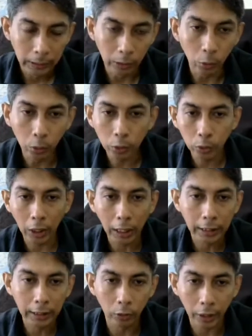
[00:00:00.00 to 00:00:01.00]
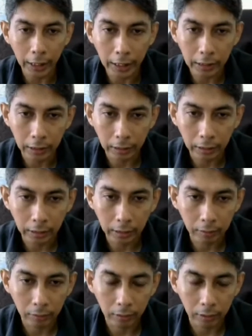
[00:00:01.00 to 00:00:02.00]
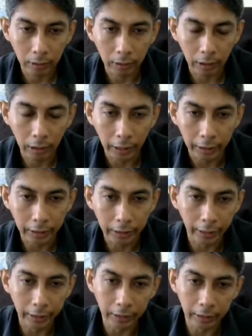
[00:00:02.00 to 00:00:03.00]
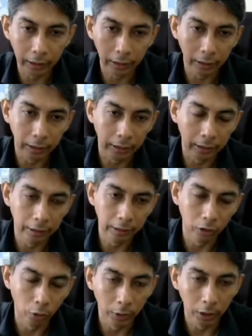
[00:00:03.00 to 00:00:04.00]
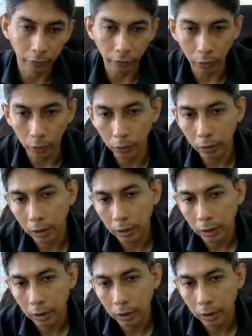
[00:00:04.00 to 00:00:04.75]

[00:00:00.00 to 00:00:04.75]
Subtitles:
go to other location other than the normal flow